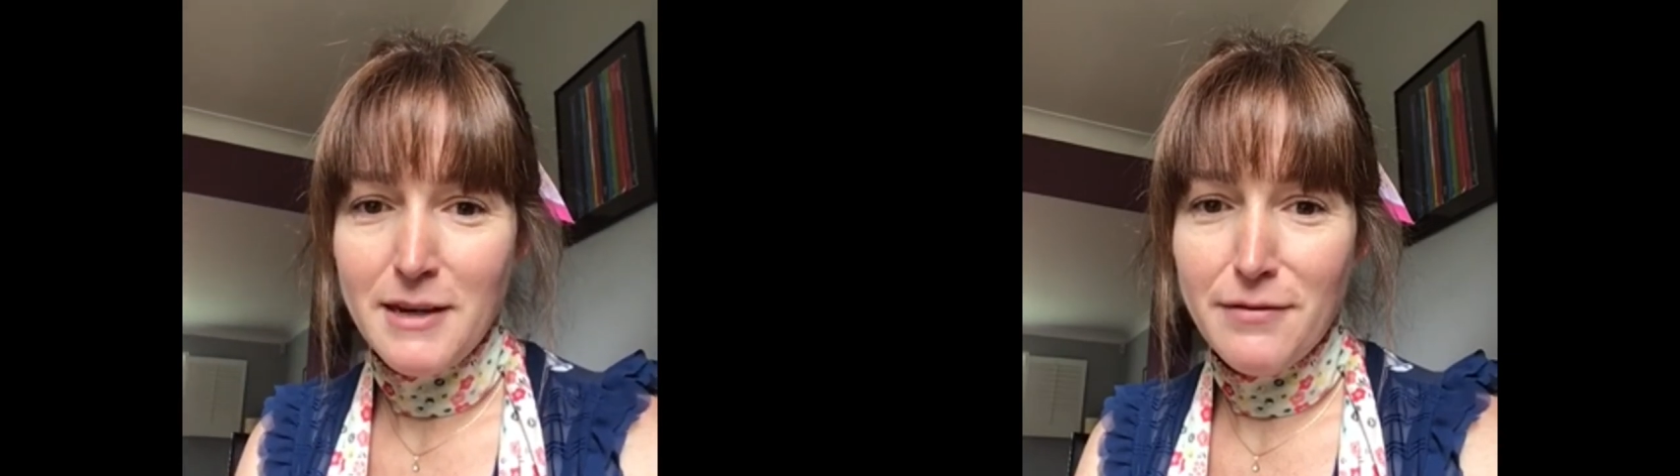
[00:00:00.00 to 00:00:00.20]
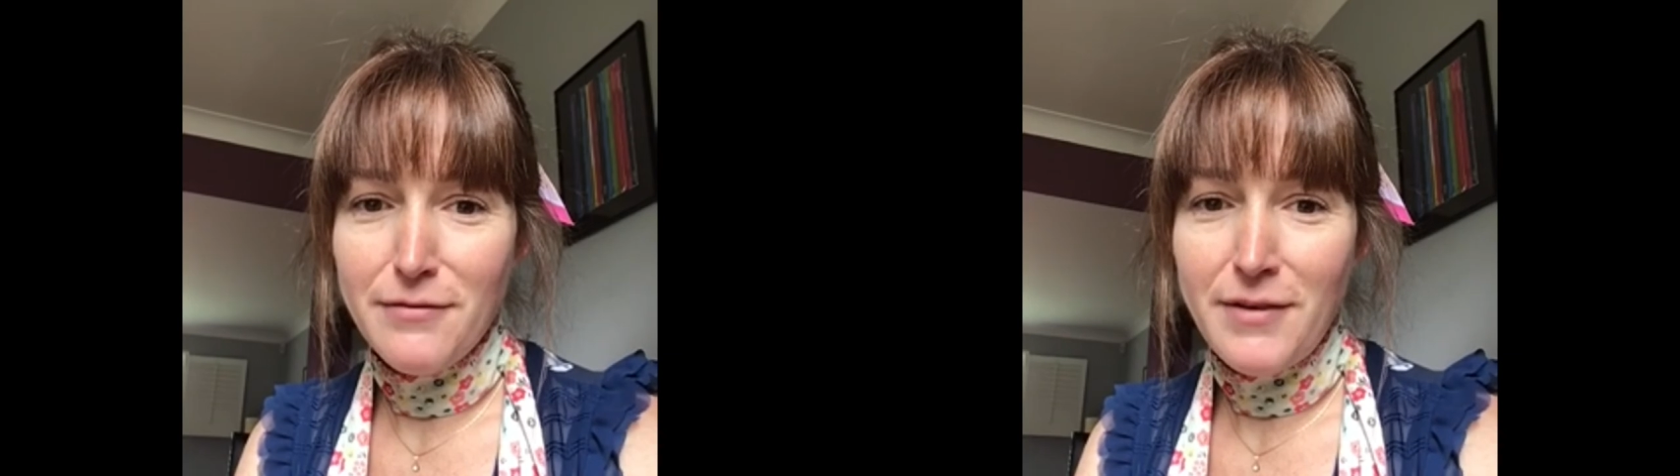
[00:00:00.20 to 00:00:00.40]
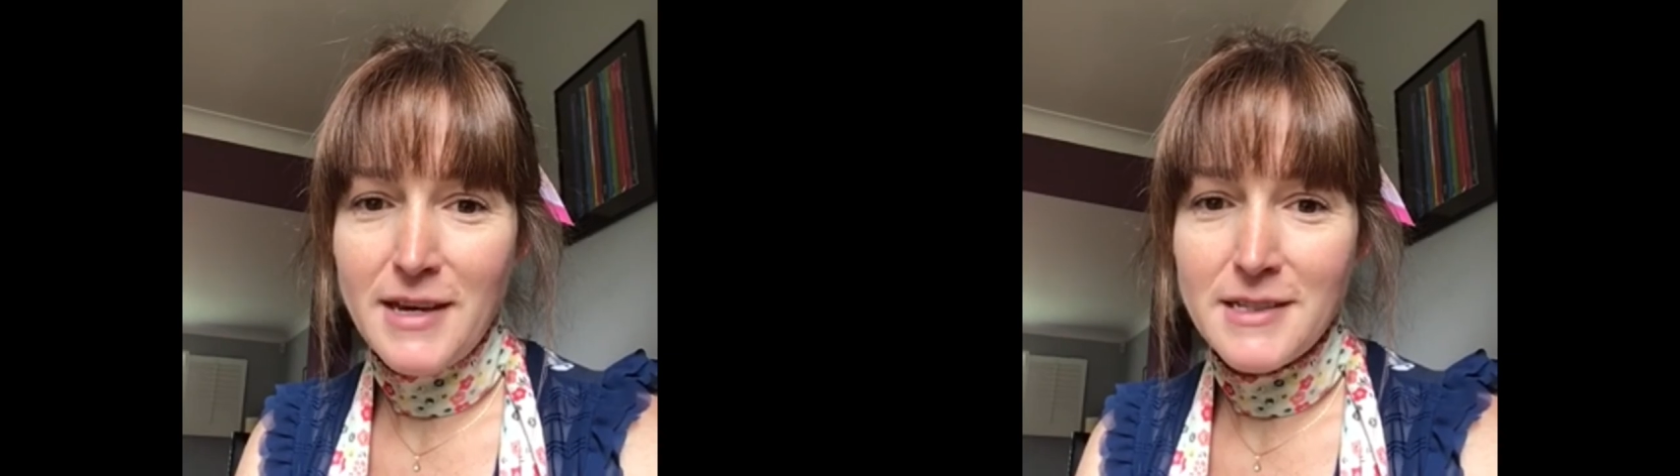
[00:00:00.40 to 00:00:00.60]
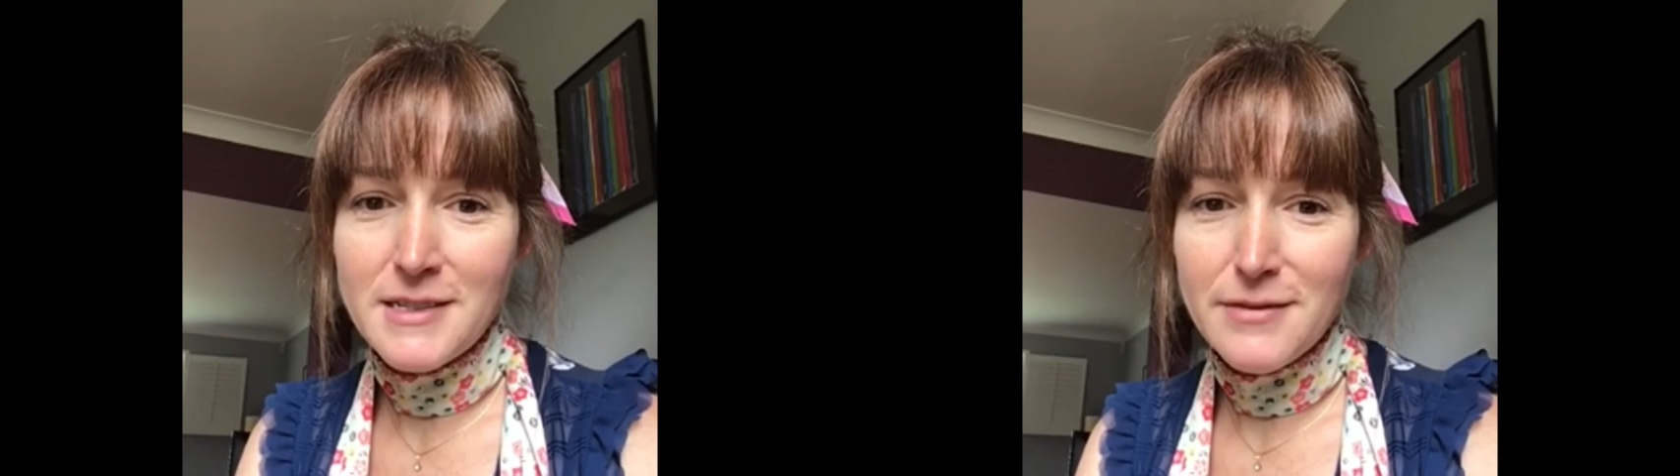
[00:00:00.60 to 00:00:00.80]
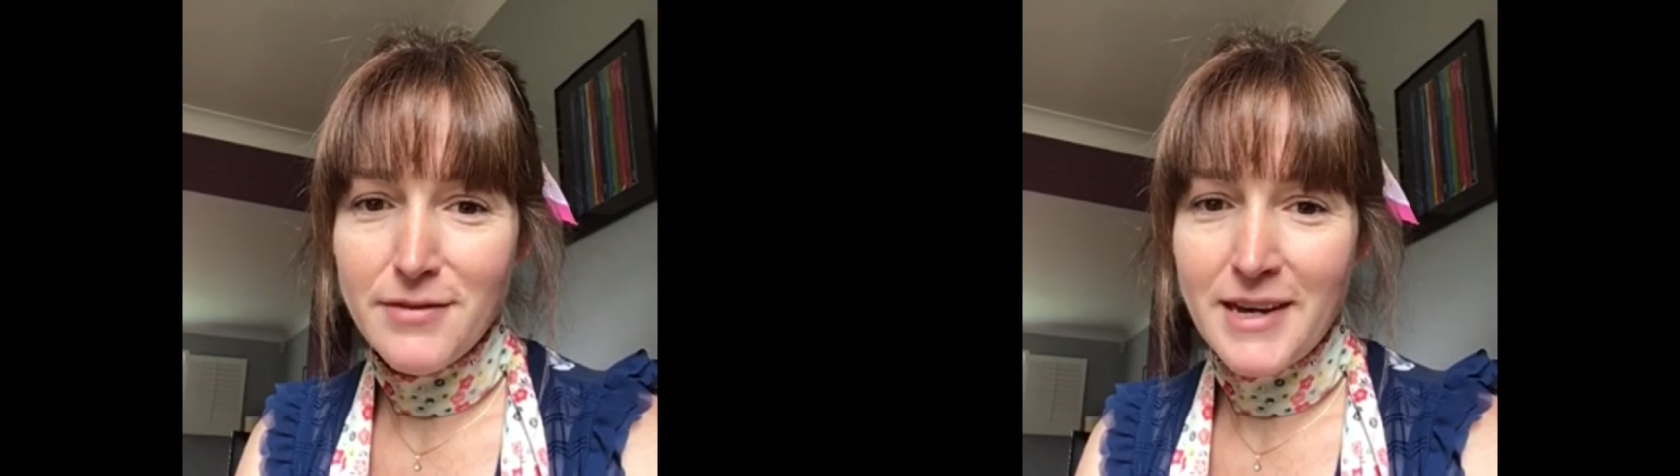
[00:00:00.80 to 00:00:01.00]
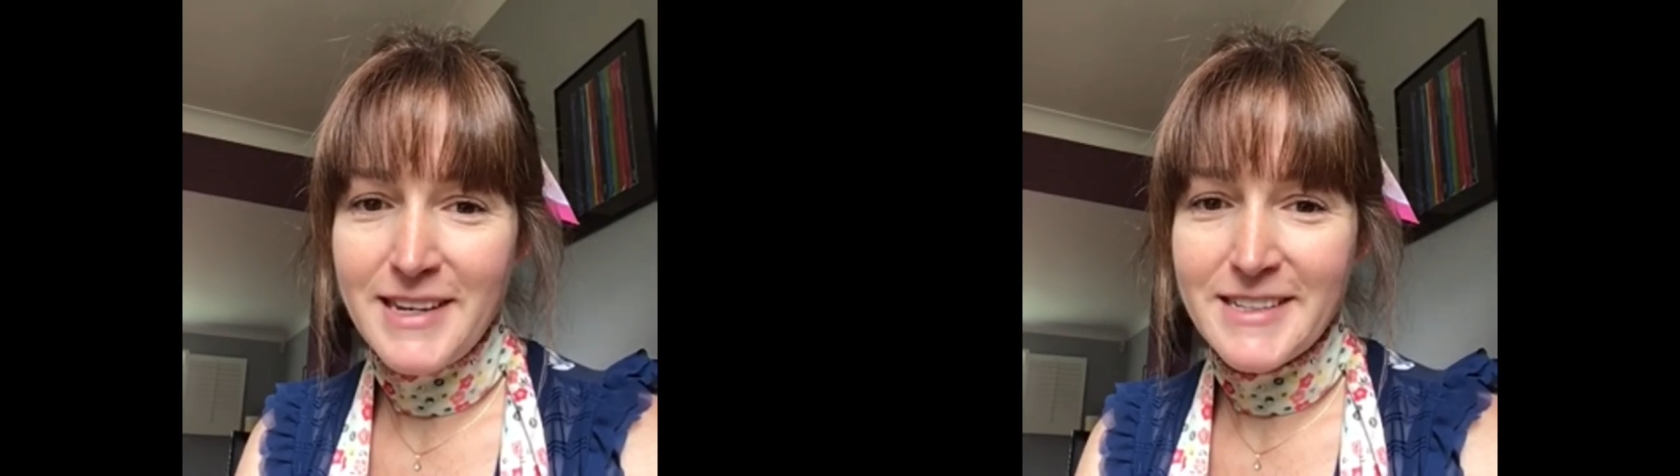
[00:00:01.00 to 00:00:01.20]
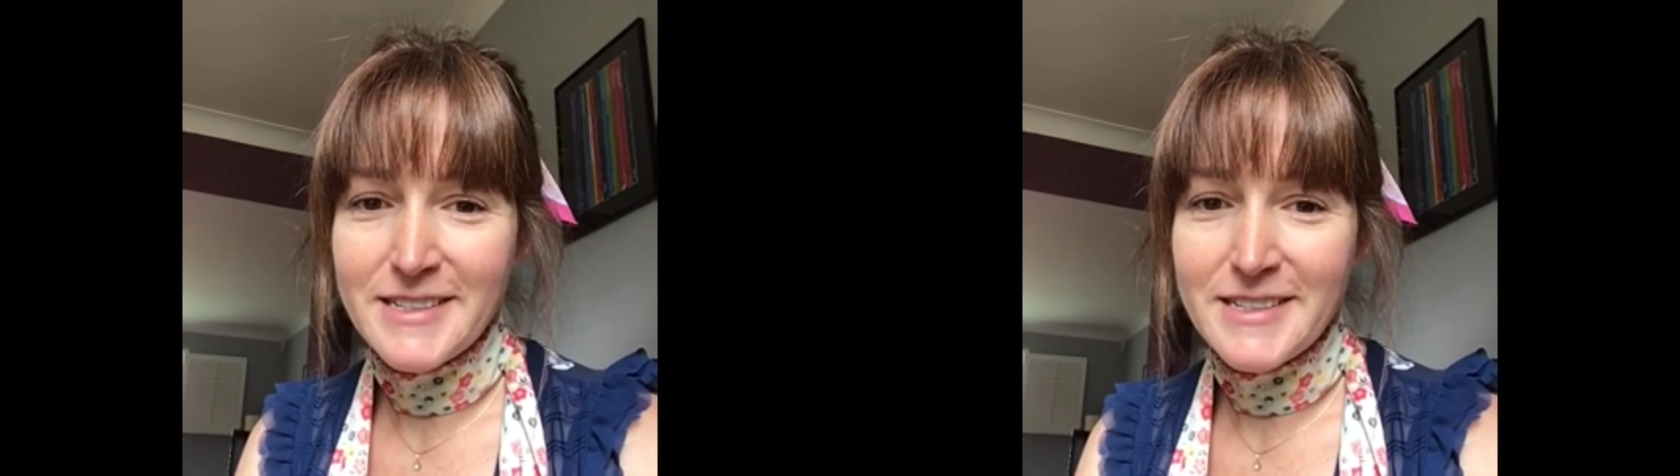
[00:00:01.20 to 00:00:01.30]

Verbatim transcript: face to face